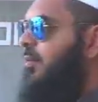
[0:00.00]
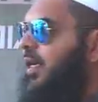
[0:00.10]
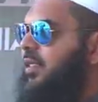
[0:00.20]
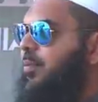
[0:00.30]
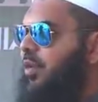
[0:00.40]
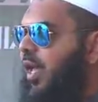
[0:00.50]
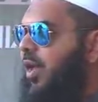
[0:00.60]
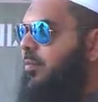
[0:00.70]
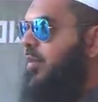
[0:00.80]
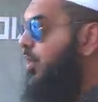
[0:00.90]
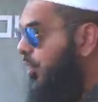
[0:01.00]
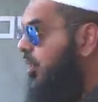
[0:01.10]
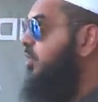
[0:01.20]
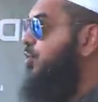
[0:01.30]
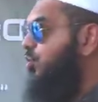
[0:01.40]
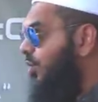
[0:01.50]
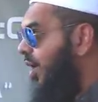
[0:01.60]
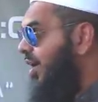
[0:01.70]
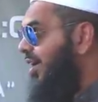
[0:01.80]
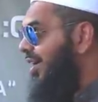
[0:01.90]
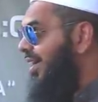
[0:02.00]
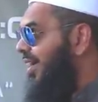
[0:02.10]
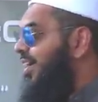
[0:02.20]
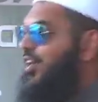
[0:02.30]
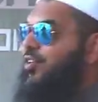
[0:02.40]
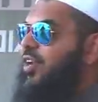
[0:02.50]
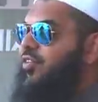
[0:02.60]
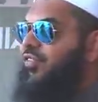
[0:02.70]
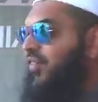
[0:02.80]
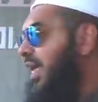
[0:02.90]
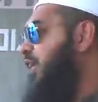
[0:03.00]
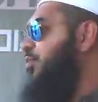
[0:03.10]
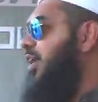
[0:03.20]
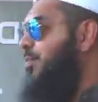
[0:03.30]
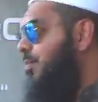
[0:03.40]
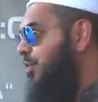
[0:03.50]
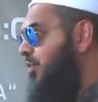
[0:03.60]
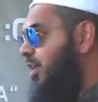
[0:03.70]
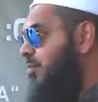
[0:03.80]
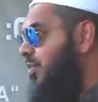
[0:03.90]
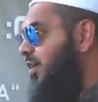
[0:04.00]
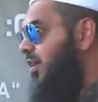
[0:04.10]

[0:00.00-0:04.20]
Because Abu Lahab, he heard this surah. He could have faked become a Muslim